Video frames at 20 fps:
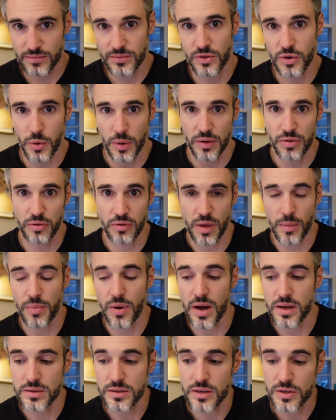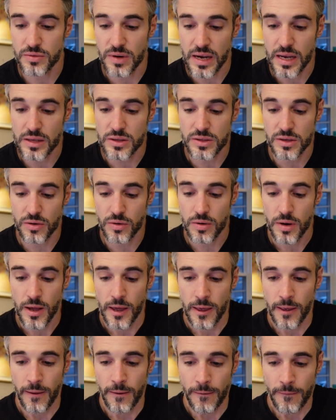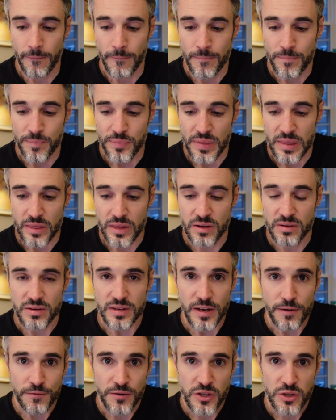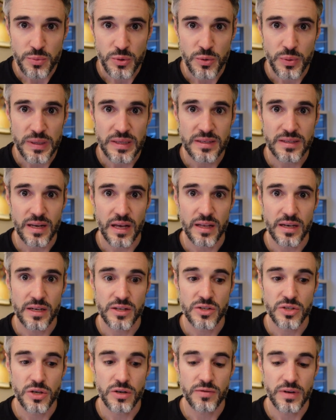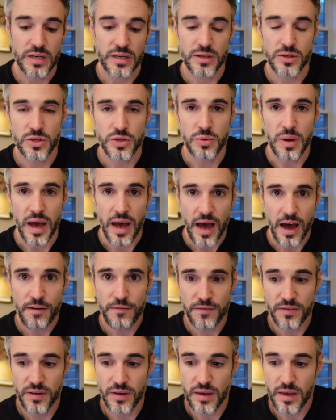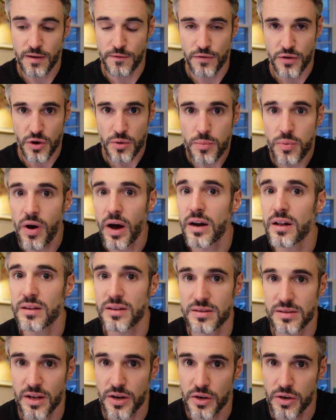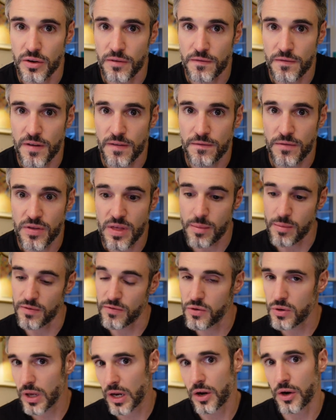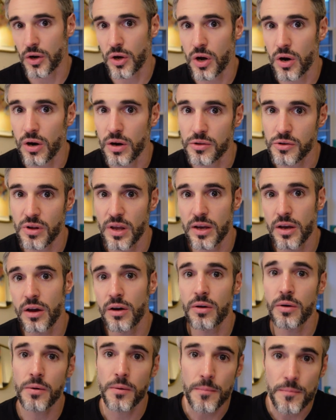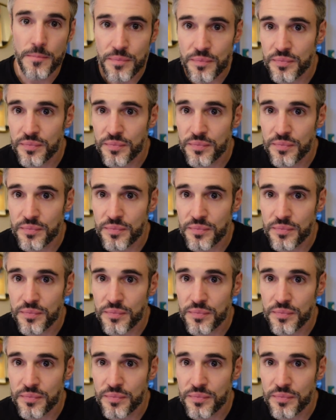going through that process, right? And so the difference between selling and serving is you have to, if your product is not a good fit for them, if you get on a call and they're like, oh,